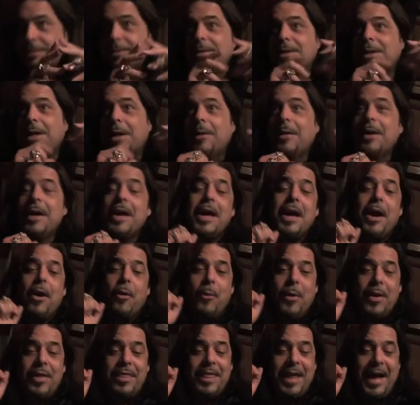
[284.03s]
So
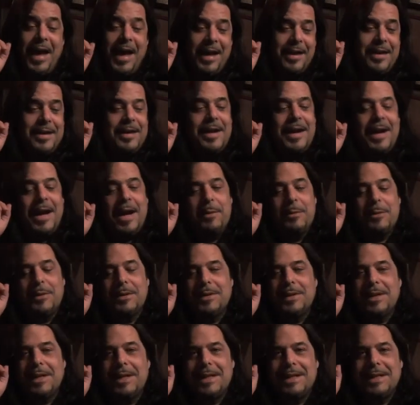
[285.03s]
with that, I
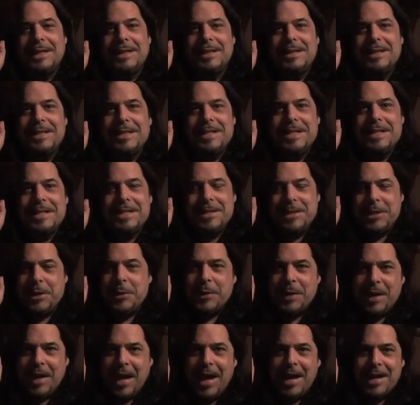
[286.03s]
will see
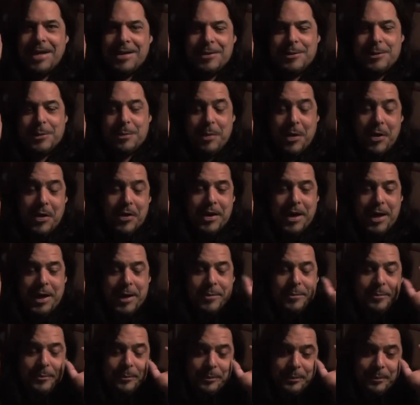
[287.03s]
you again tomorrow
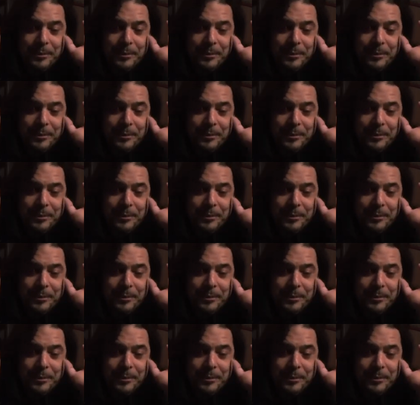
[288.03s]
night